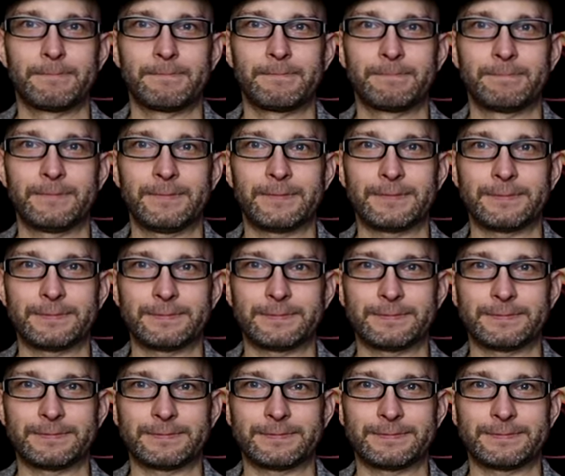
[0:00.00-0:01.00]

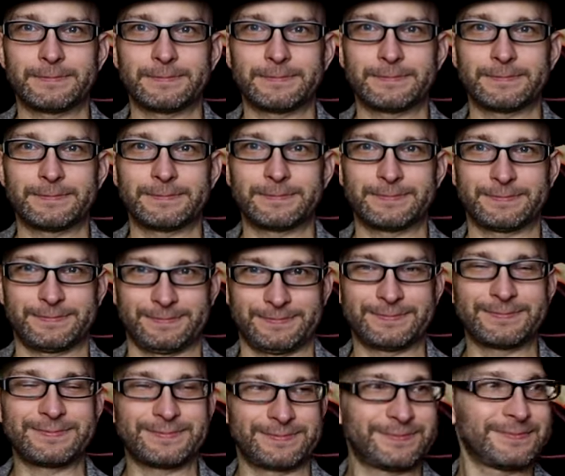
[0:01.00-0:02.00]

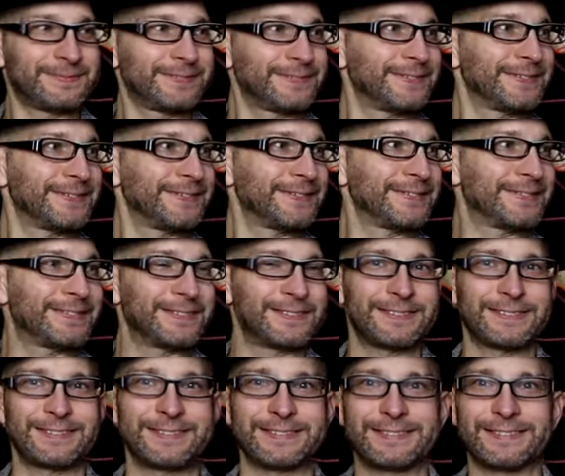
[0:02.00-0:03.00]

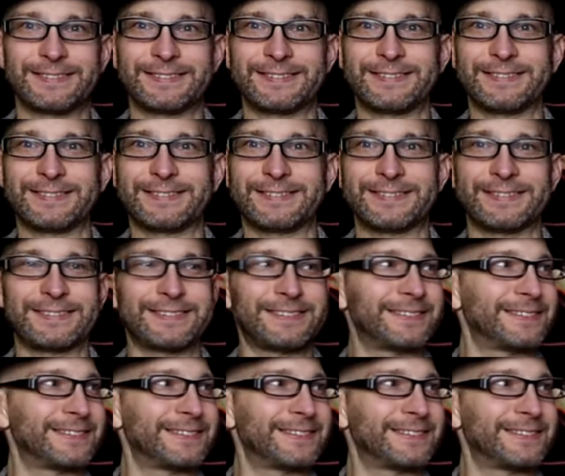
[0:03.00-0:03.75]
(not speaking)